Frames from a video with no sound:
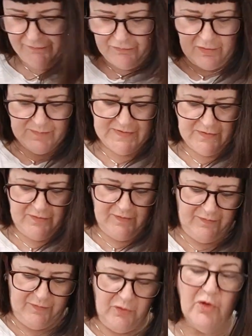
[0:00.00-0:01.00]
but I've dropped it on the
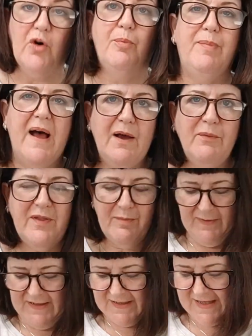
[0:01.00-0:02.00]
floor, bear
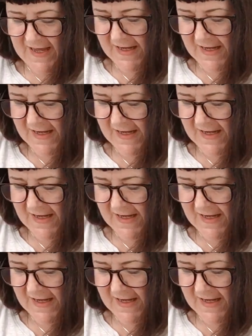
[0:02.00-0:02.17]
with me